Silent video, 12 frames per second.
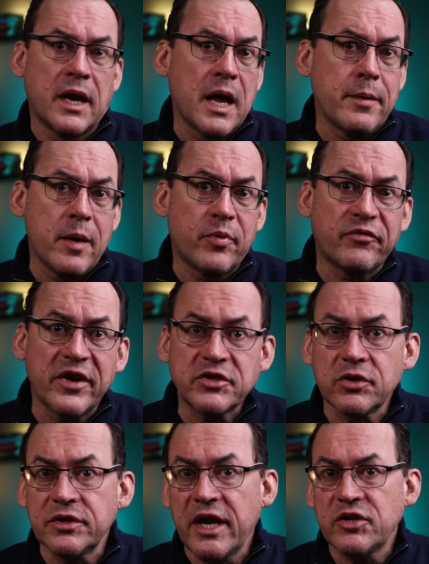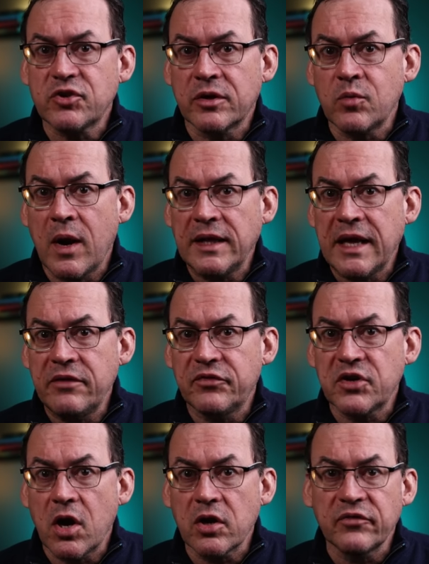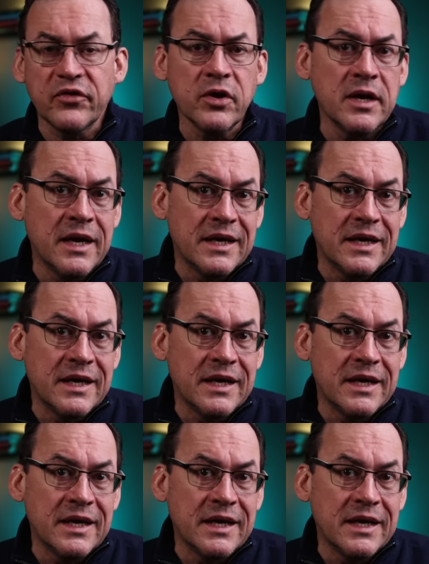and I'm a professional nature and wildlife photographer